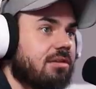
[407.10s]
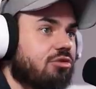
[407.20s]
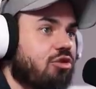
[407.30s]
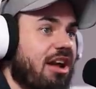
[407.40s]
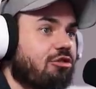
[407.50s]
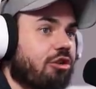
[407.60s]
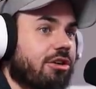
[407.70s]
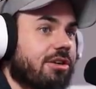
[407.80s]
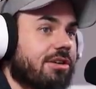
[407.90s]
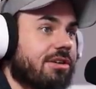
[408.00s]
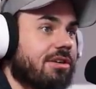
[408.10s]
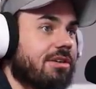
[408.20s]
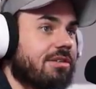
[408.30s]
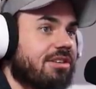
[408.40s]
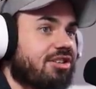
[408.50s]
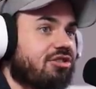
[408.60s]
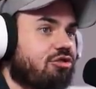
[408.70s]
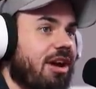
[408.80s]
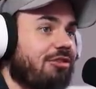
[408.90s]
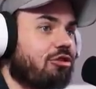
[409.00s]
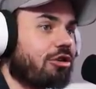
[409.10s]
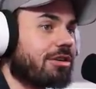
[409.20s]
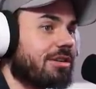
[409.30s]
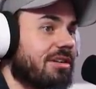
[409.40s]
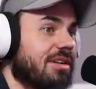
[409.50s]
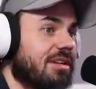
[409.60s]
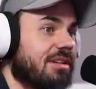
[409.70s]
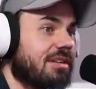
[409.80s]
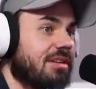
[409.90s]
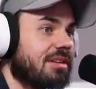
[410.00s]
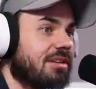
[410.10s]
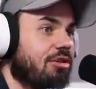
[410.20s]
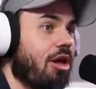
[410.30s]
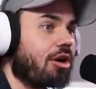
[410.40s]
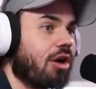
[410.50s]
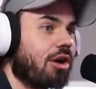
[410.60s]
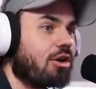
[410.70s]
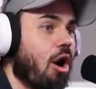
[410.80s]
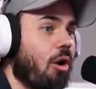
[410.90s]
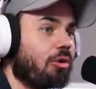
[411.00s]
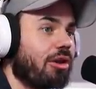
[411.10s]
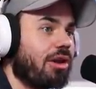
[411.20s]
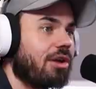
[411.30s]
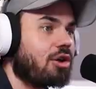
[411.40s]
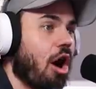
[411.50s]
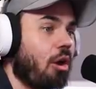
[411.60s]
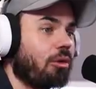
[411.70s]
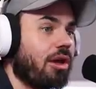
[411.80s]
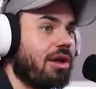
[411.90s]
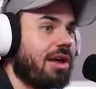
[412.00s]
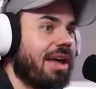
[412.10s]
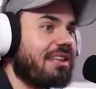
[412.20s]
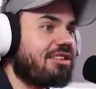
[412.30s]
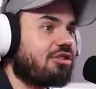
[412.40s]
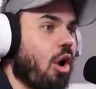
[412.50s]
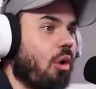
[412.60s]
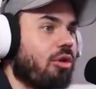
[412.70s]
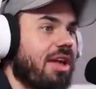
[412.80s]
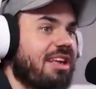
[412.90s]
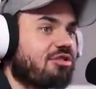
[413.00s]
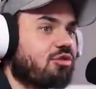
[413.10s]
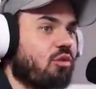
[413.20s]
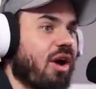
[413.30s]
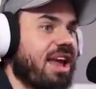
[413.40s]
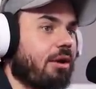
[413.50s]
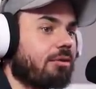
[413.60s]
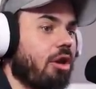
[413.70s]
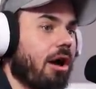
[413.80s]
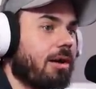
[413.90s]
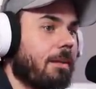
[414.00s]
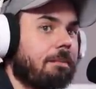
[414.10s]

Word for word: Treasure. This is treasure. Look, gold, gold. This is gold. This is gold right here. Look.